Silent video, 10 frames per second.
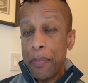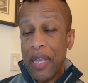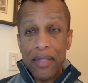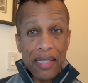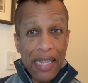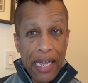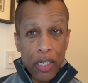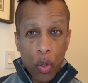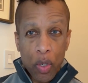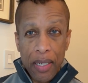because the
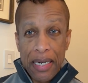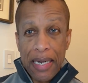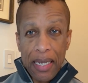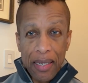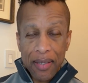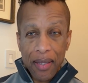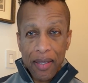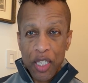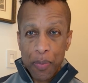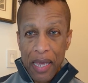landlord needs
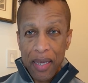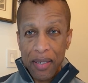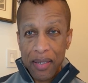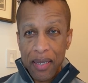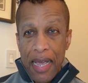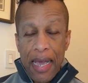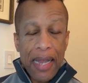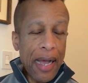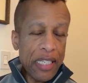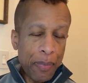the space.
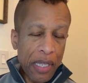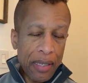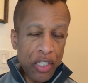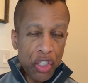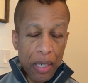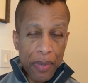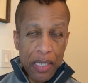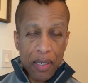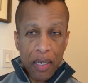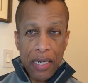It has to be a
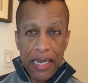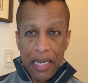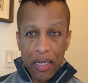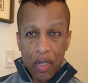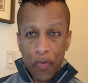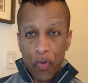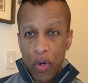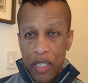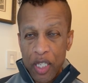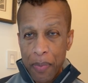legitimate need
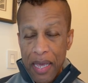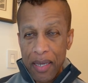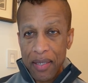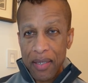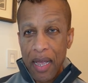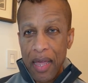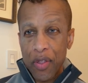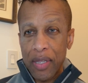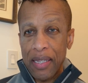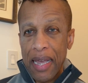for the space,
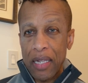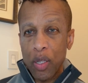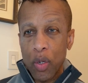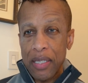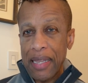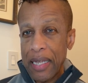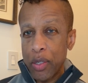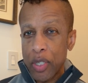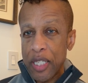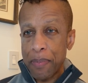either the
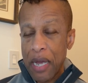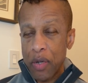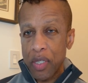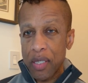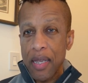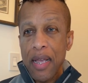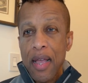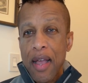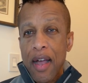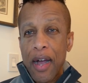landlord's spouse,
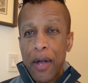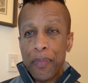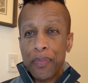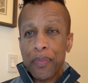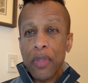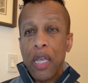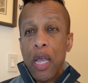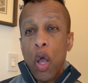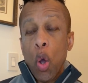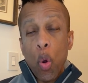
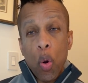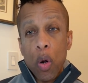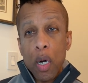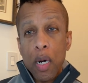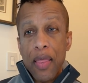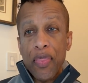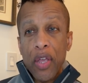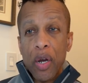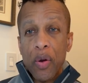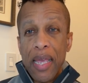or
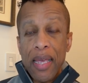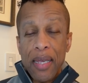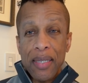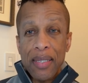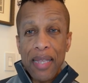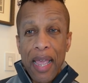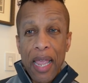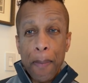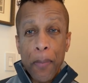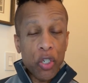there is
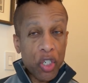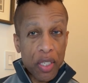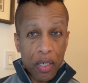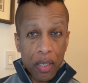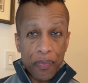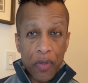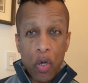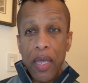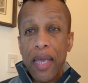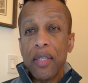a purchaser.
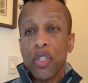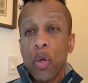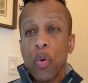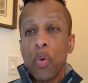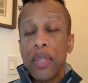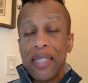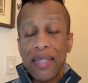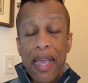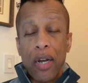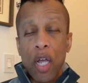Okay, so this
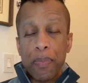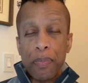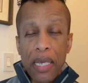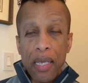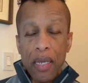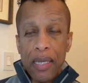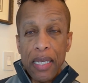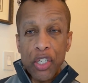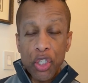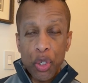cannot be
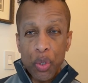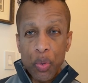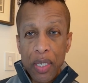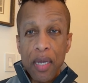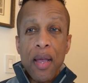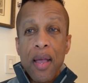issued